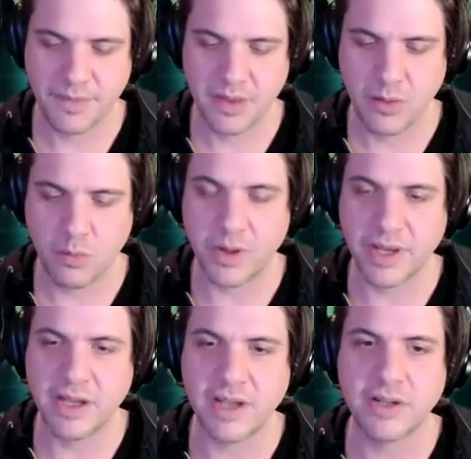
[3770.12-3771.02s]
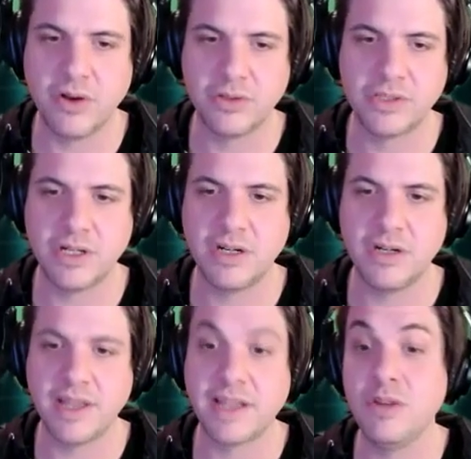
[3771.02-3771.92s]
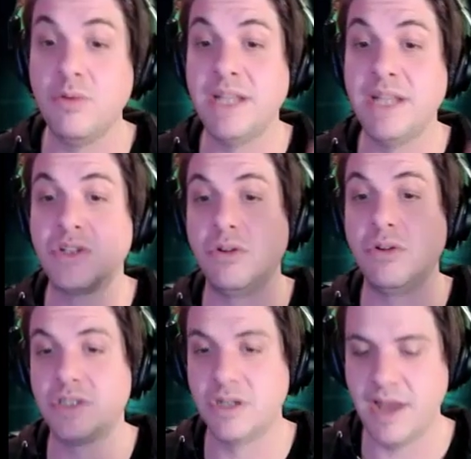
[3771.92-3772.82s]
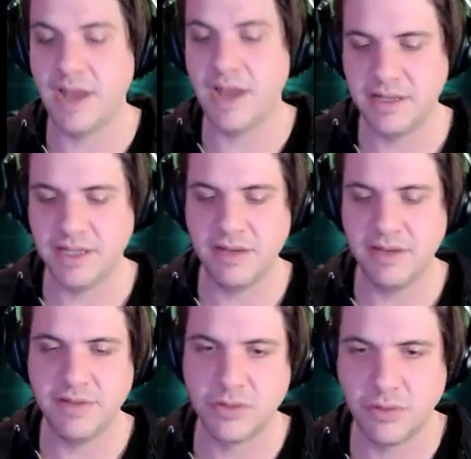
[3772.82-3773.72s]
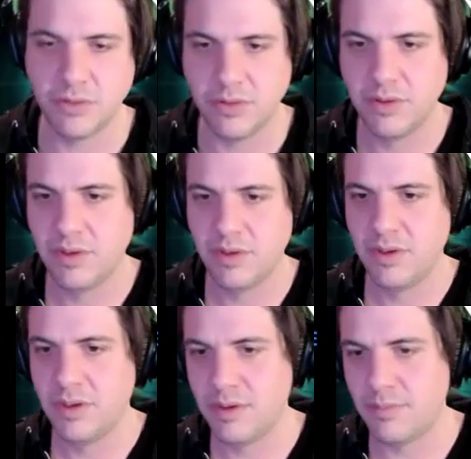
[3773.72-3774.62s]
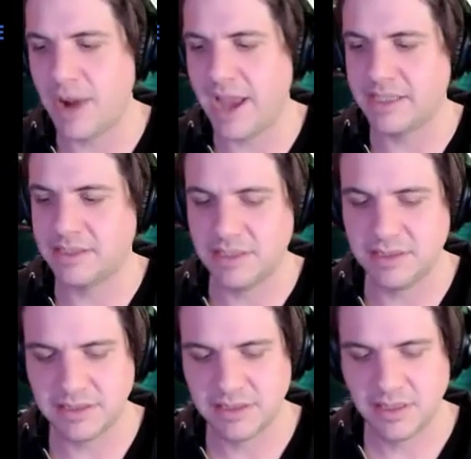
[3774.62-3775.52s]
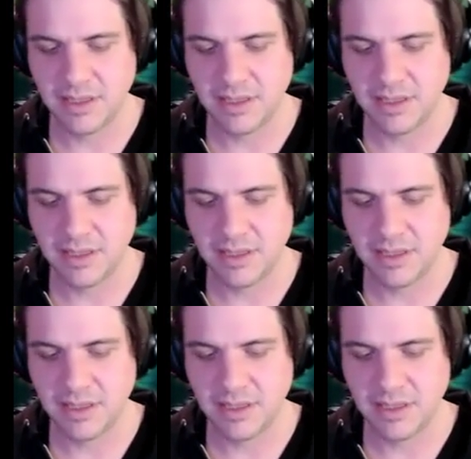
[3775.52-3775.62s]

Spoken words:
working on culture, like new age culture and individual practices.